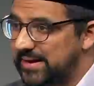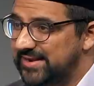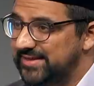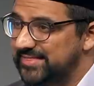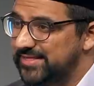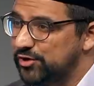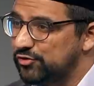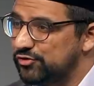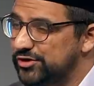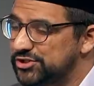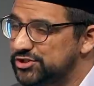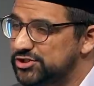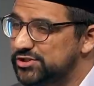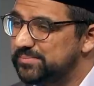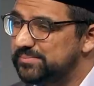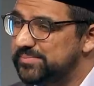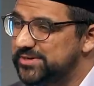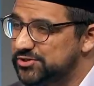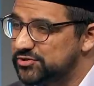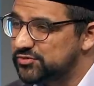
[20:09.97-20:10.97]
manner, the
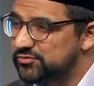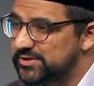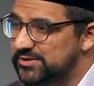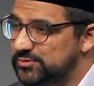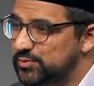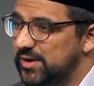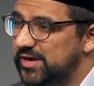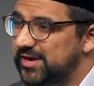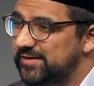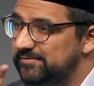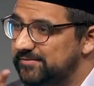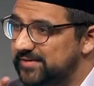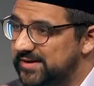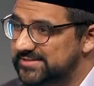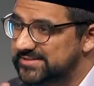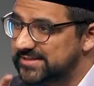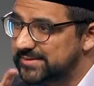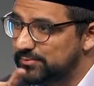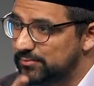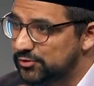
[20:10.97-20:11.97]
Christian missionaries were
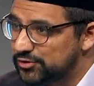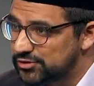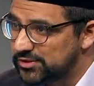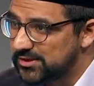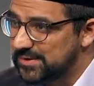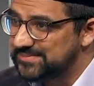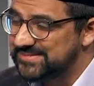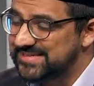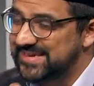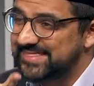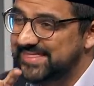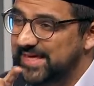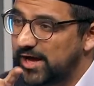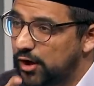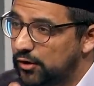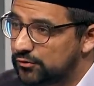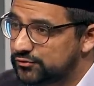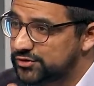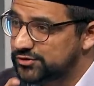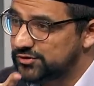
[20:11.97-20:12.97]
converting Muslims in their
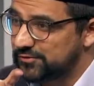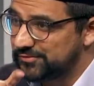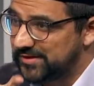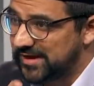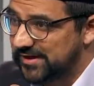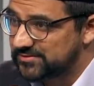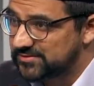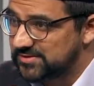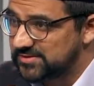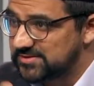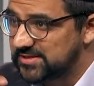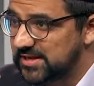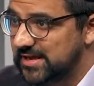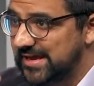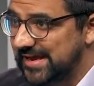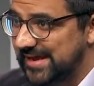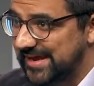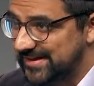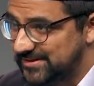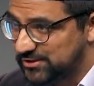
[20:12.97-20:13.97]
hundreds of thousands
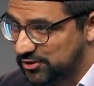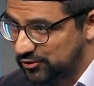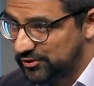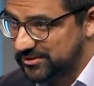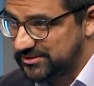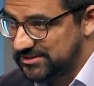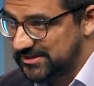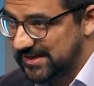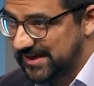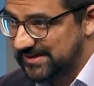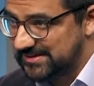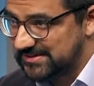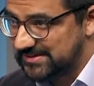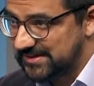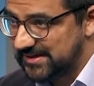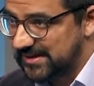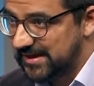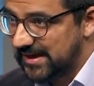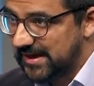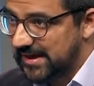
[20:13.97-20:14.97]
into
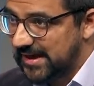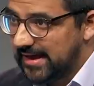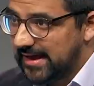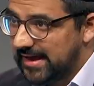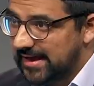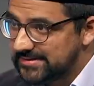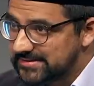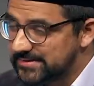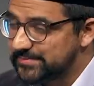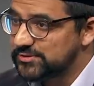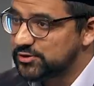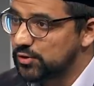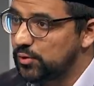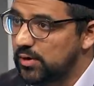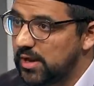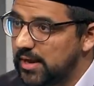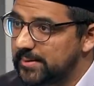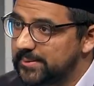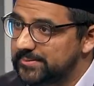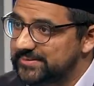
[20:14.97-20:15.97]
Christianity. Hazrat Mirza
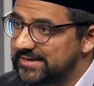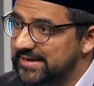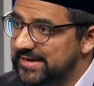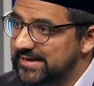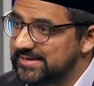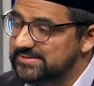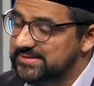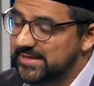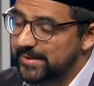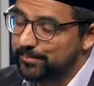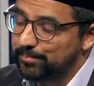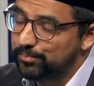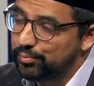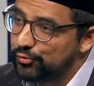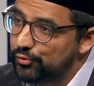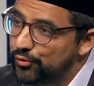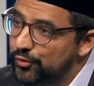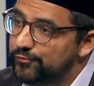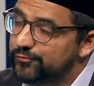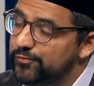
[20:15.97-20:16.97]
Ghulam Ahmad Alayhis Salam
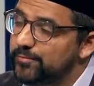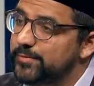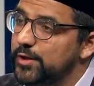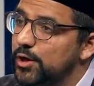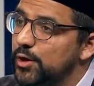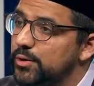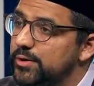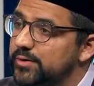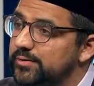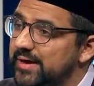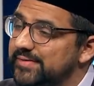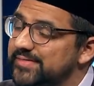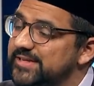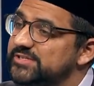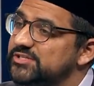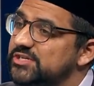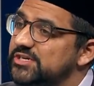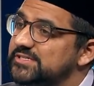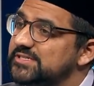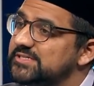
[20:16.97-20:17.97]
proved from the Holy Quran
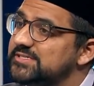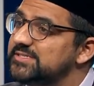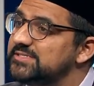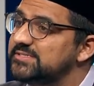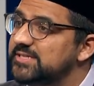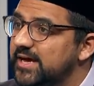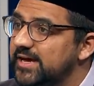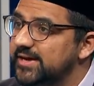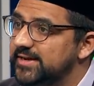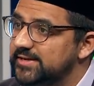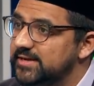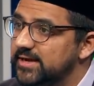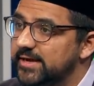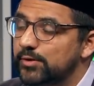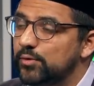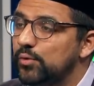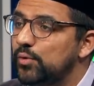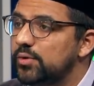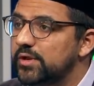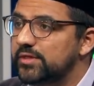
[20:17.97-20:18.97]
that Jesus has died,
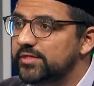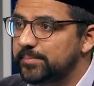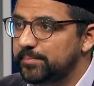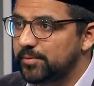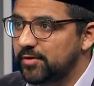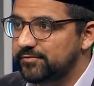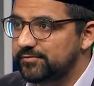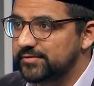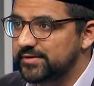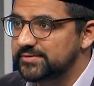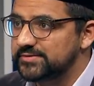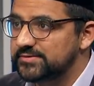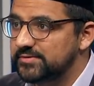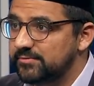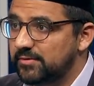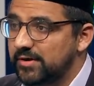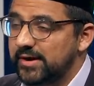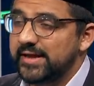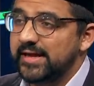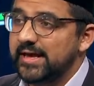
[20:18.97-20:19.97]
like all other prophets,
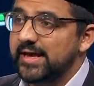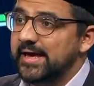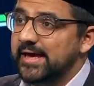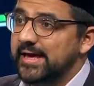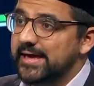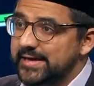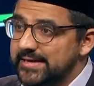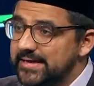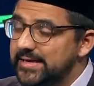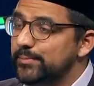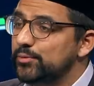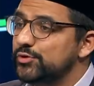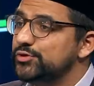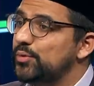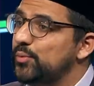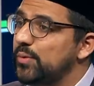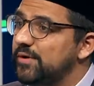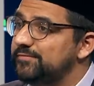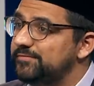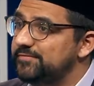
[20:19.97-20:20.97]
right? Inni
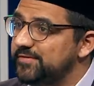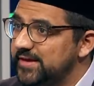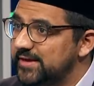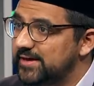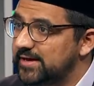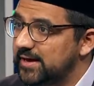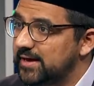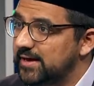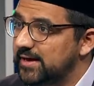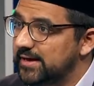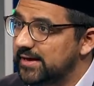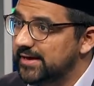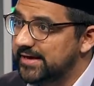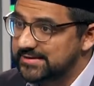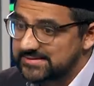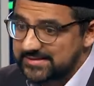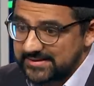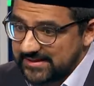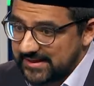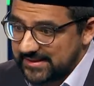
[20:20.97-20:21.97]
mutawafika.
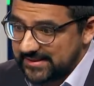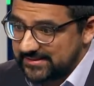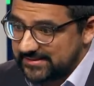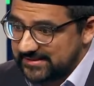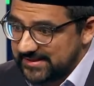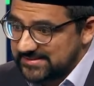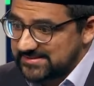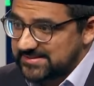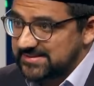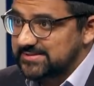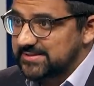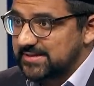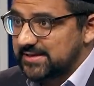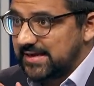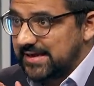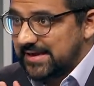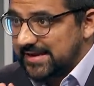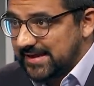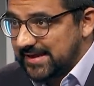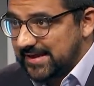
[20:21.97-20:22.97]
He said that this is
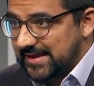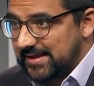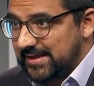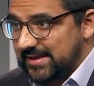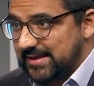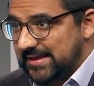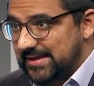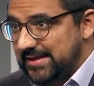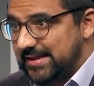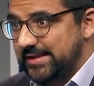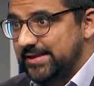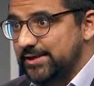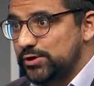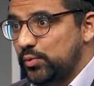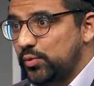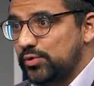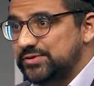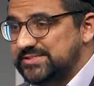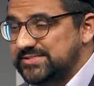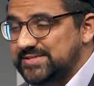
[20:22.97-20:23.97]
clear, clearly
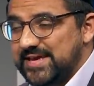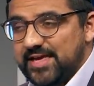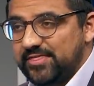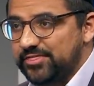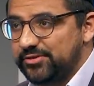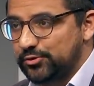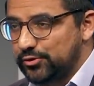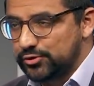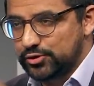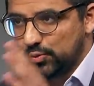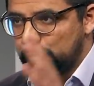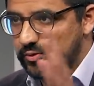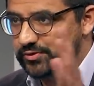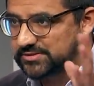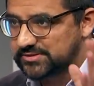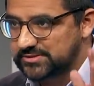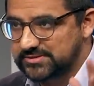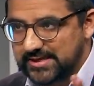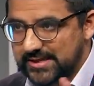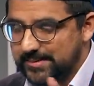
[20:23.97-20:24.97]
towards death, not
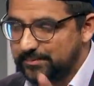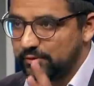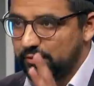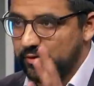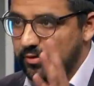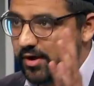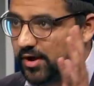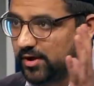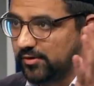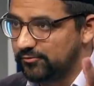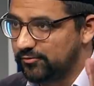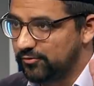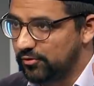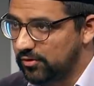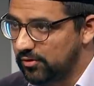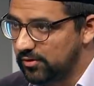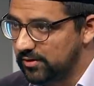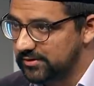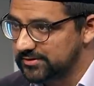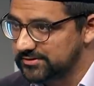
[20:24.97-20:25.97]
towards sleep or
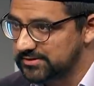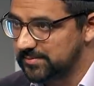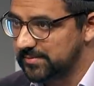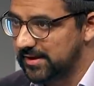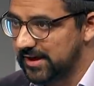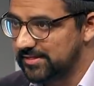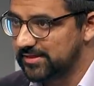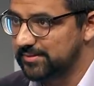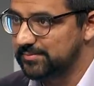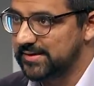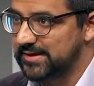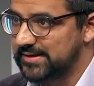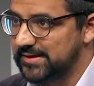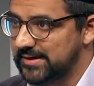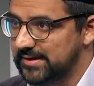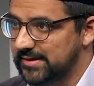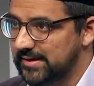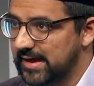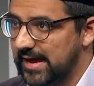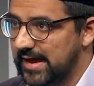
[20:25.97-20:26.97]
for some other meaning.